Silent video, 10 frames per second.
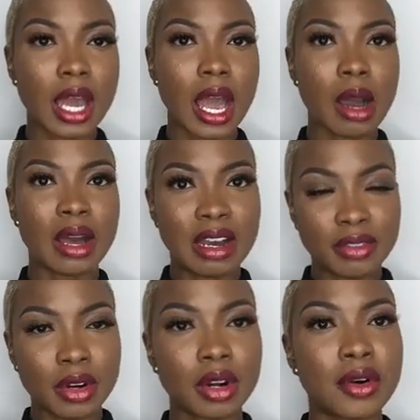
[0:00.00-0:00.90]

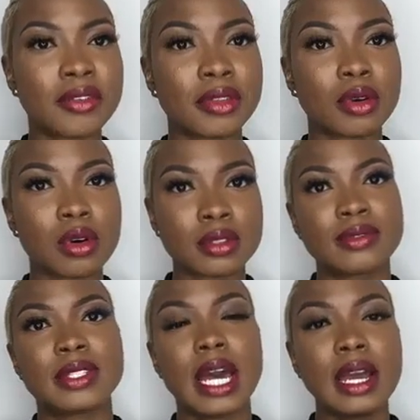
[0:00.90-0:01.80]
However, over the course
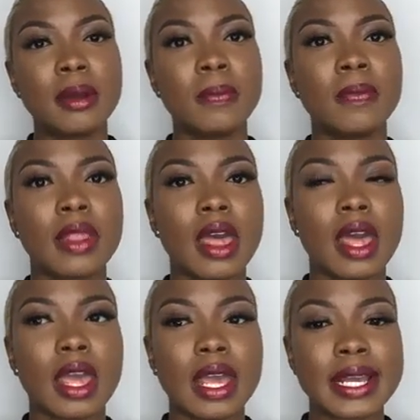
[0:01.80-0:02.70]
of time,
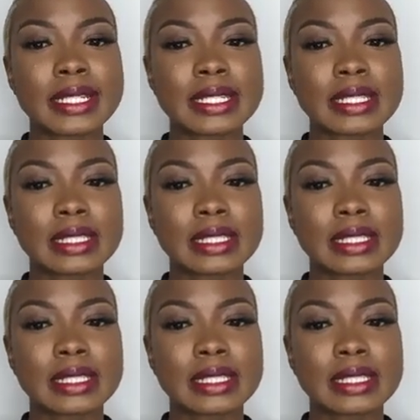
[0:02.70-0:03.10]
it